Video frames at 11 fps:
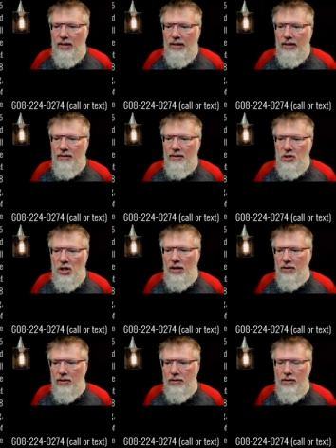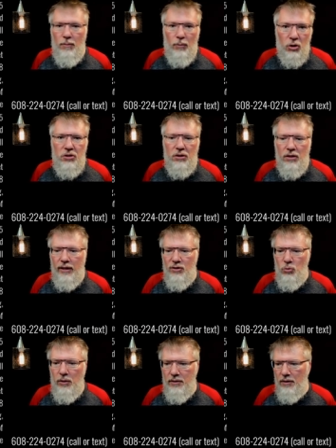and uh, John the, the Immerser as
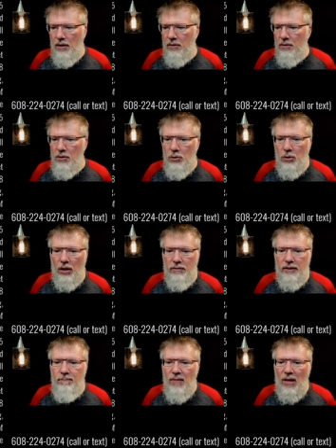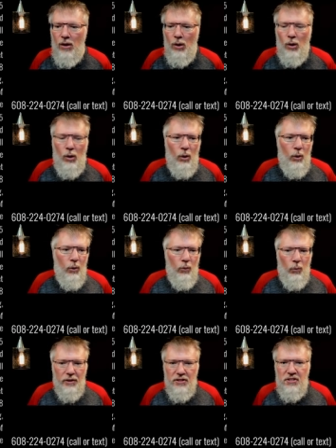well under the New Covenant.
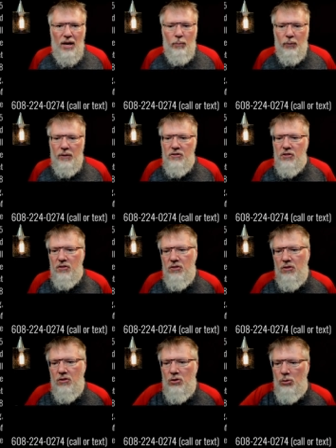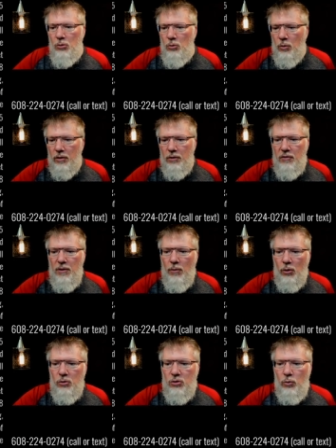Well, this now brings us to one of the
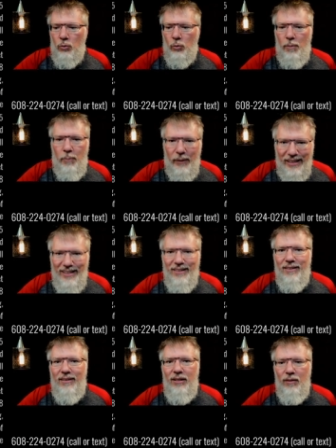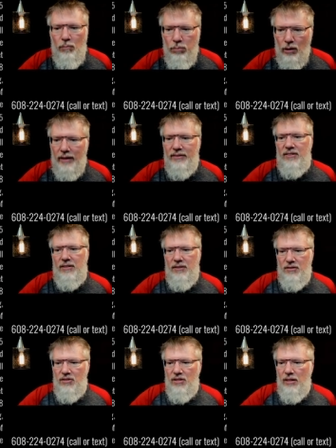most repeated
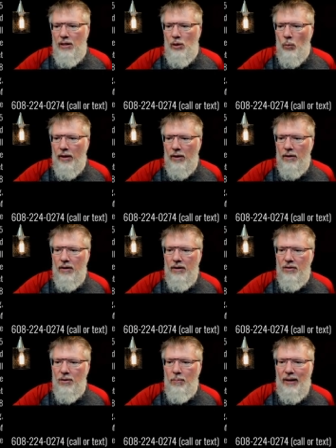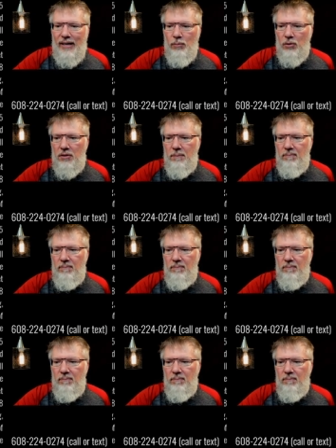blessings anywhere in the Bible.